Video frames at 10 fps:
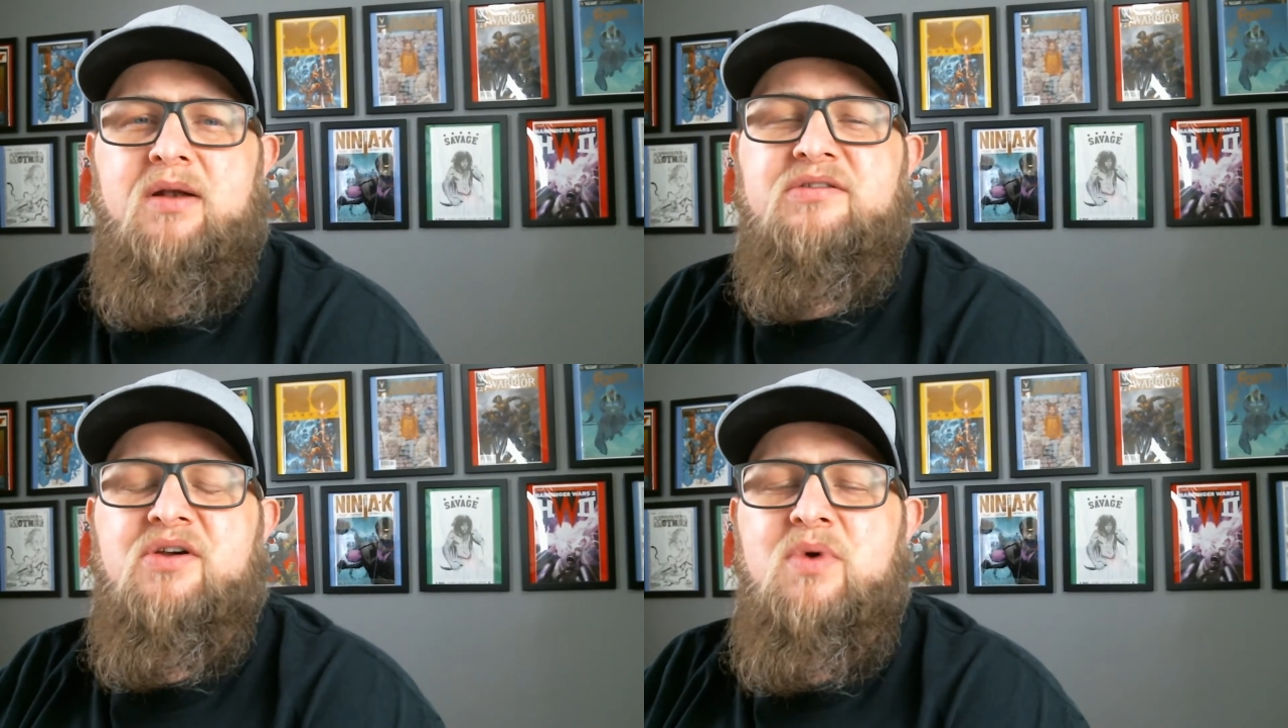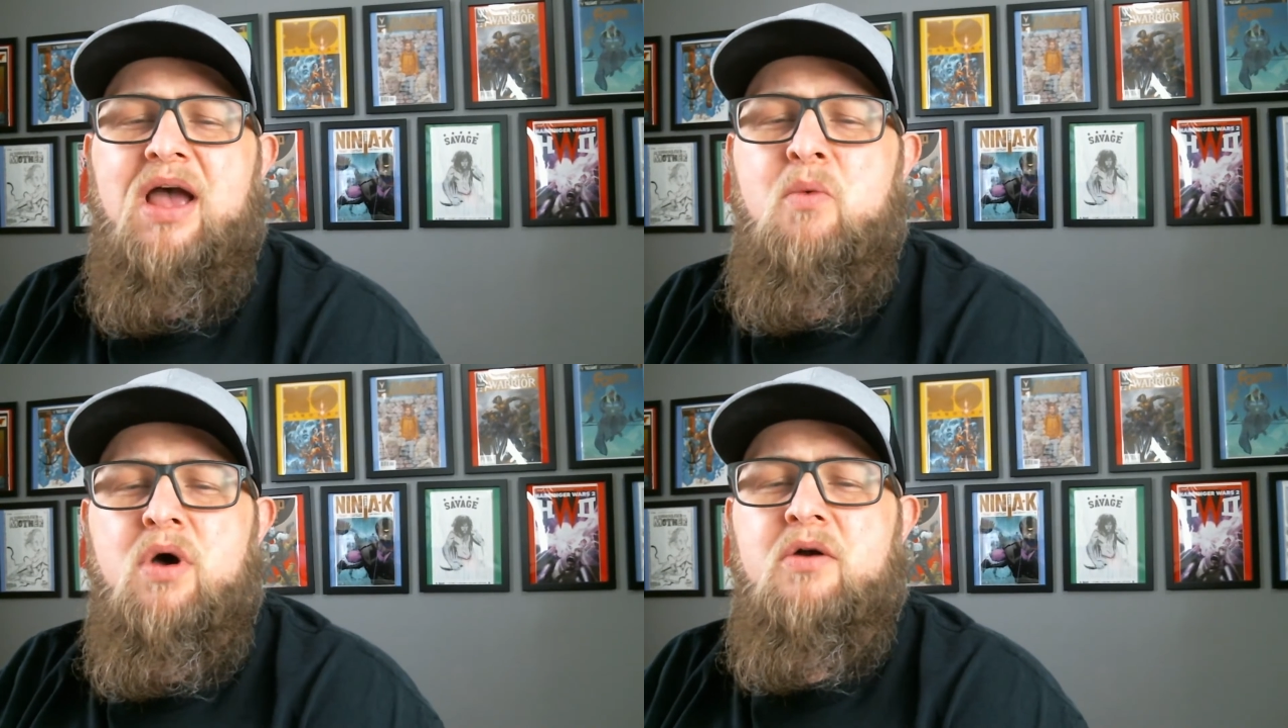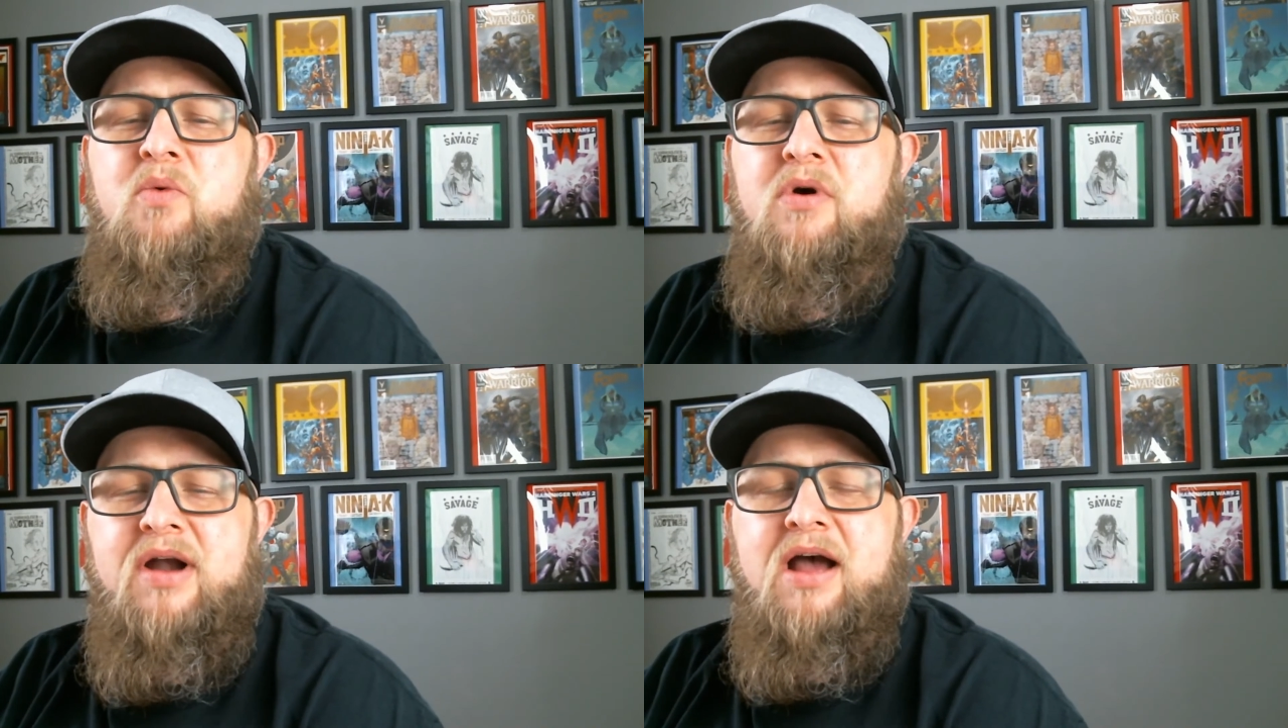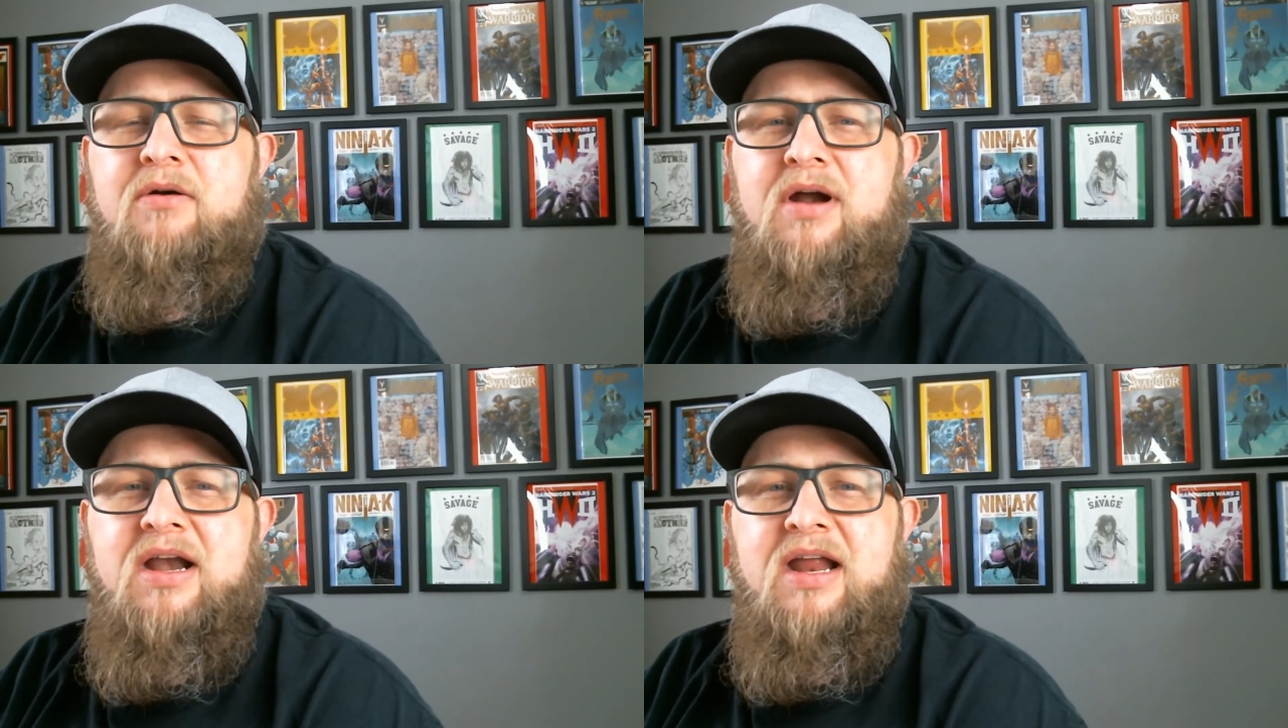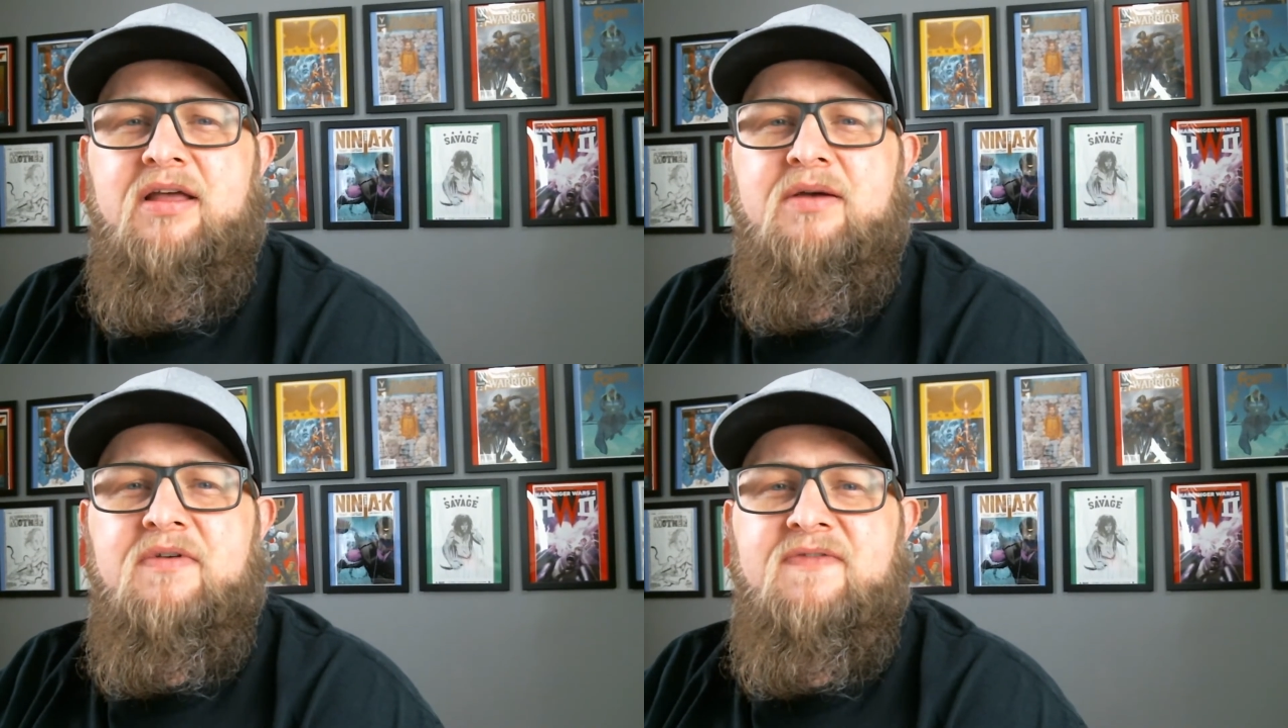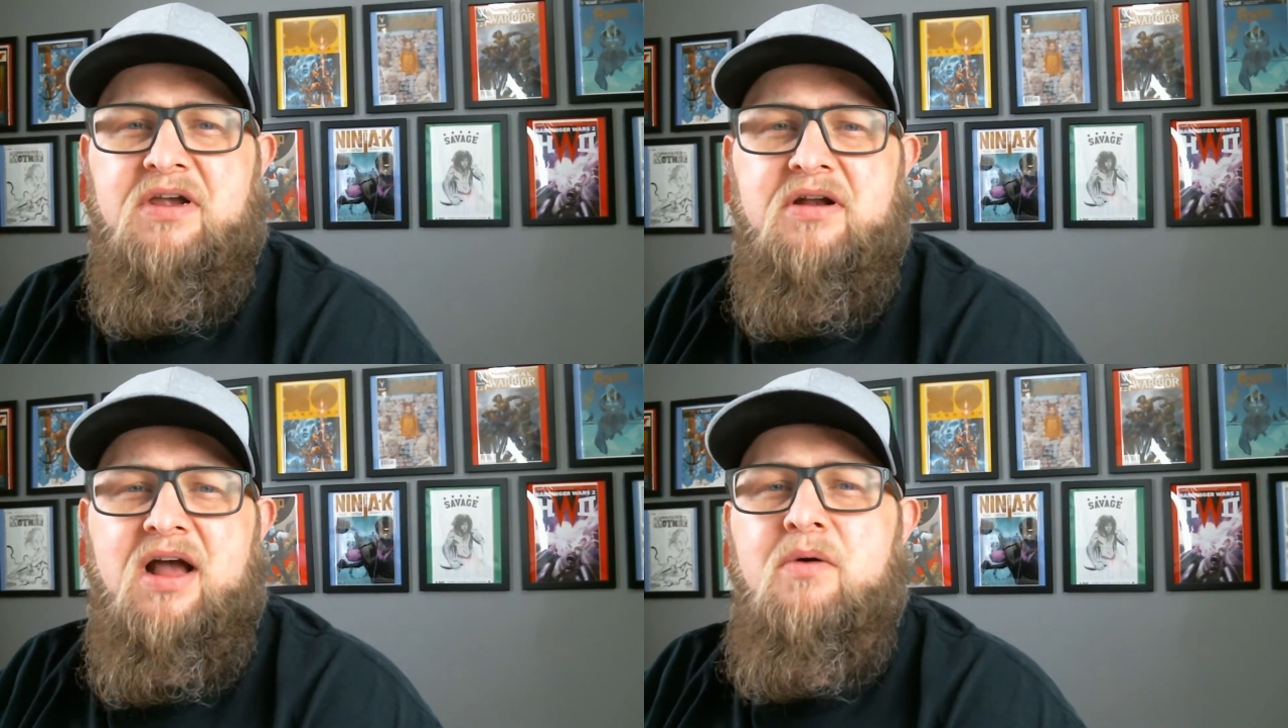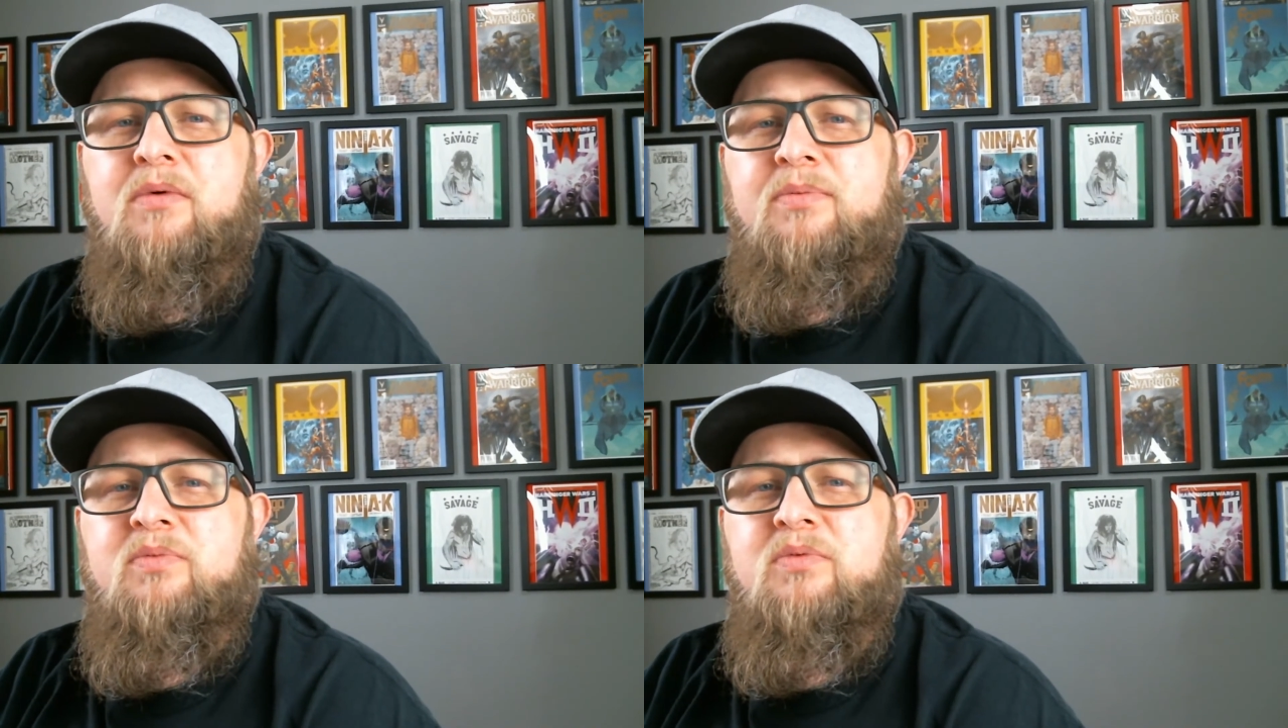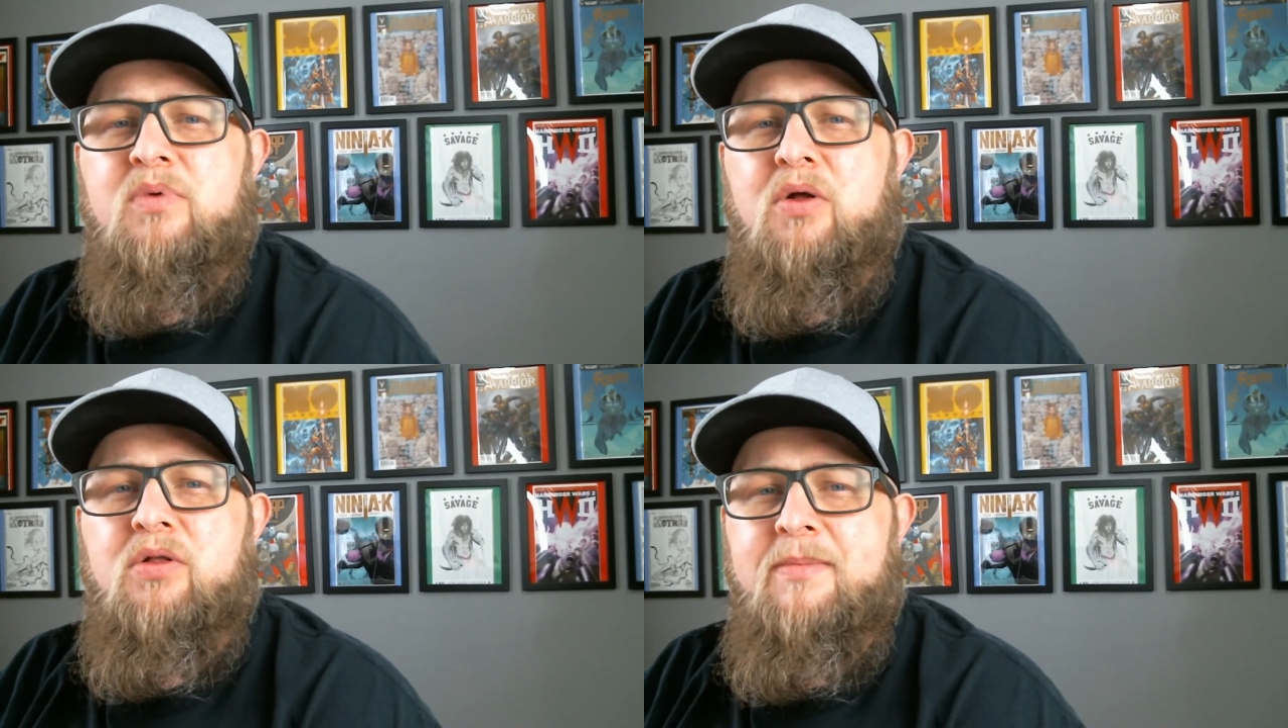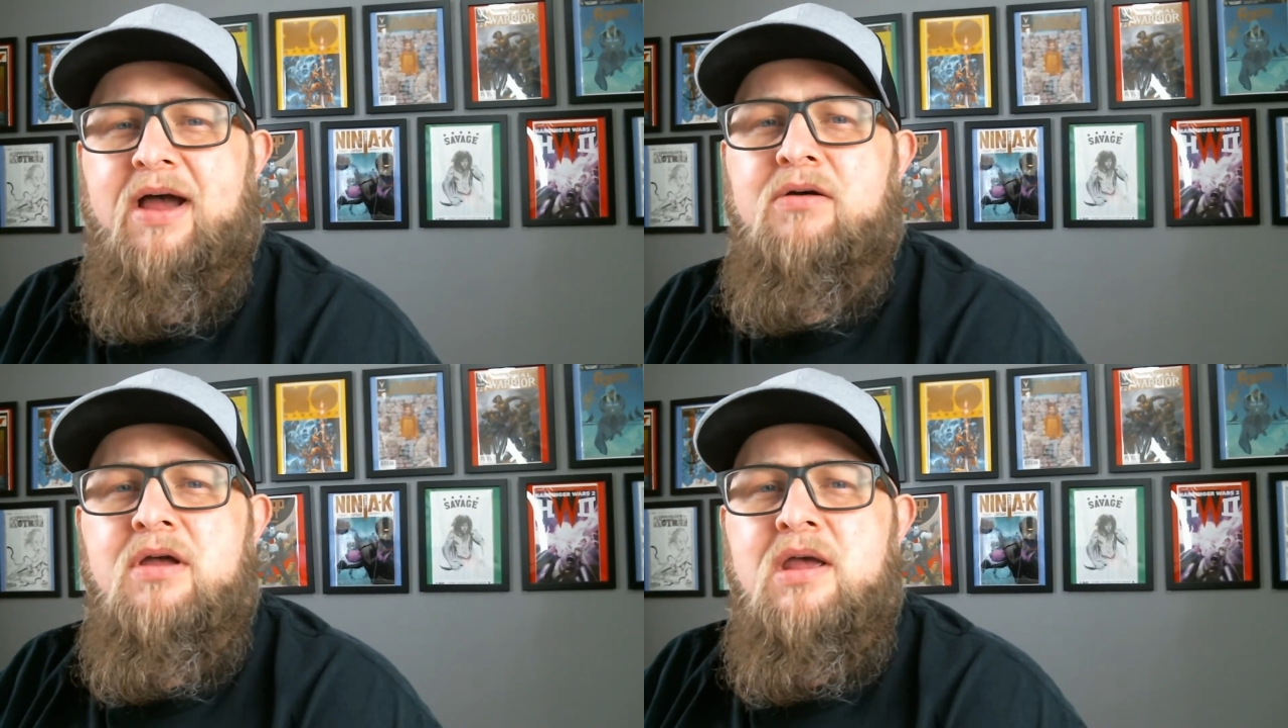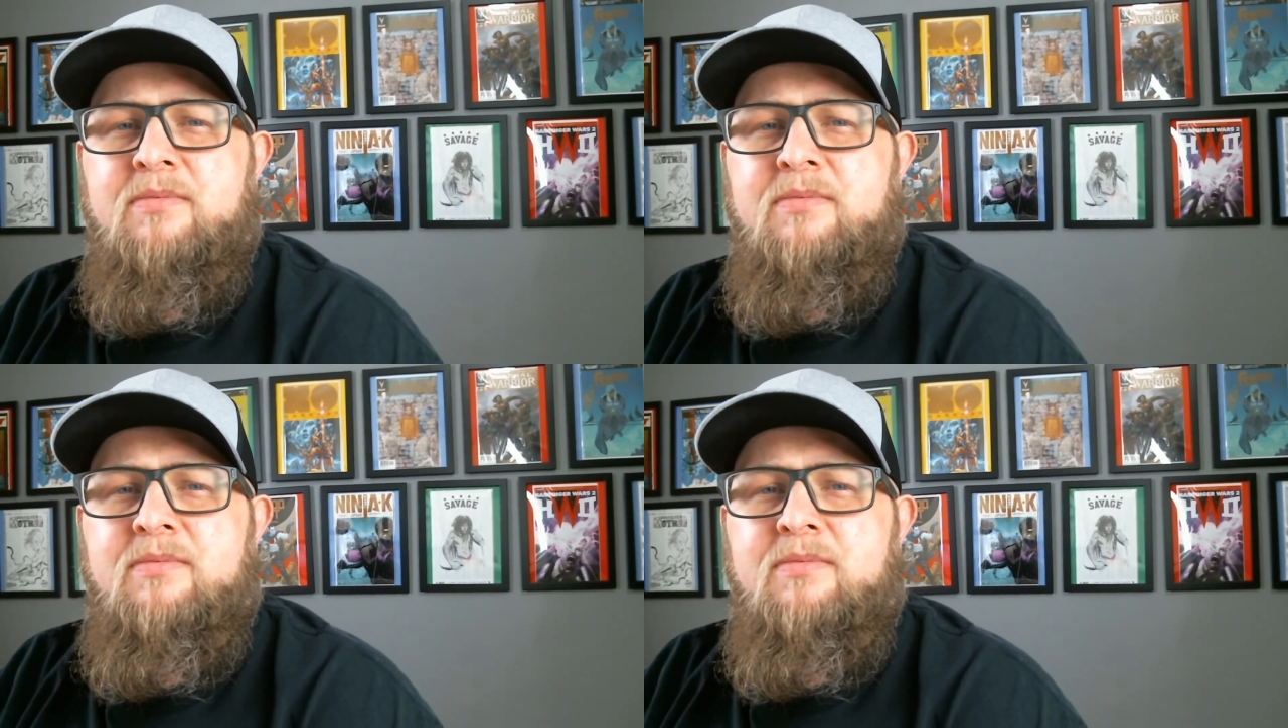And so we got one award out right now that we figured out. We'll roll them out.